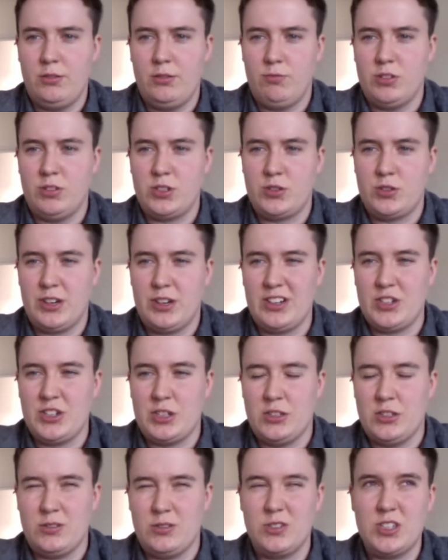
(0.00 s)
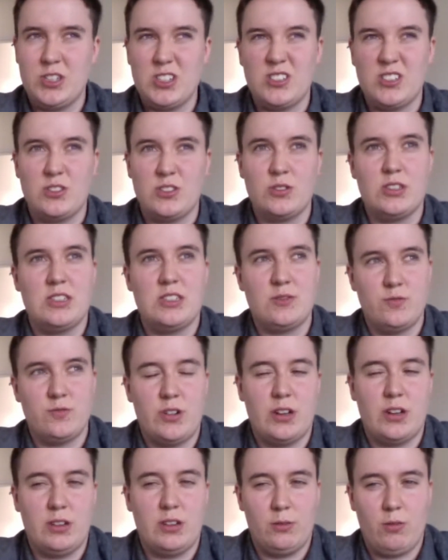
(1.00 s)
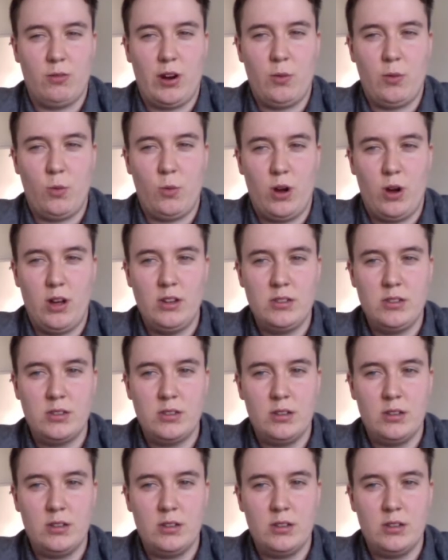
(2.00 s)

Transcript: restrictions isn't really the right word,